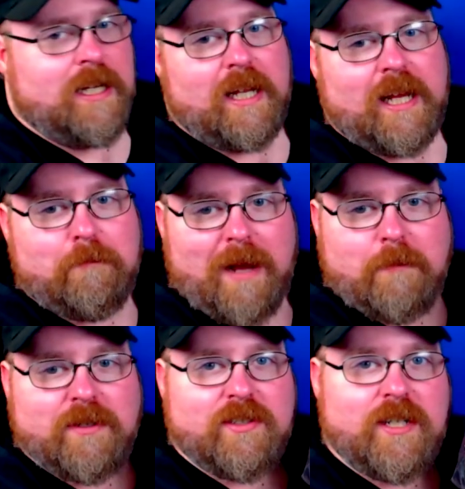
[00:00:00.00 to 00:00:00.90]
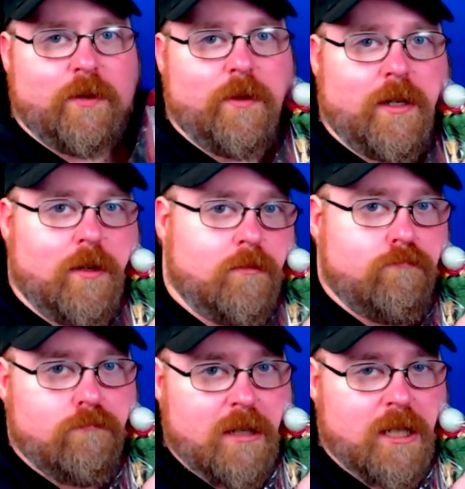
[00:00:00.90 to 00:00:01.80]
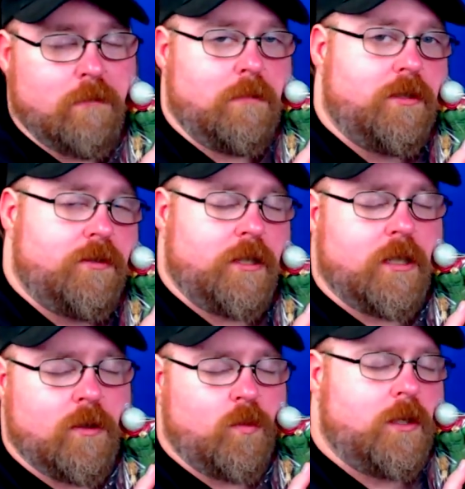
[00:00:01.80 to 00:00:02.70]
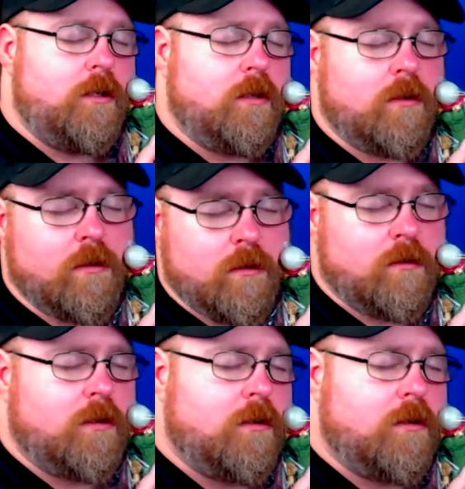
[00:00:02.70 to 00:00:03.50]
and my Mysterio. My Mysterio.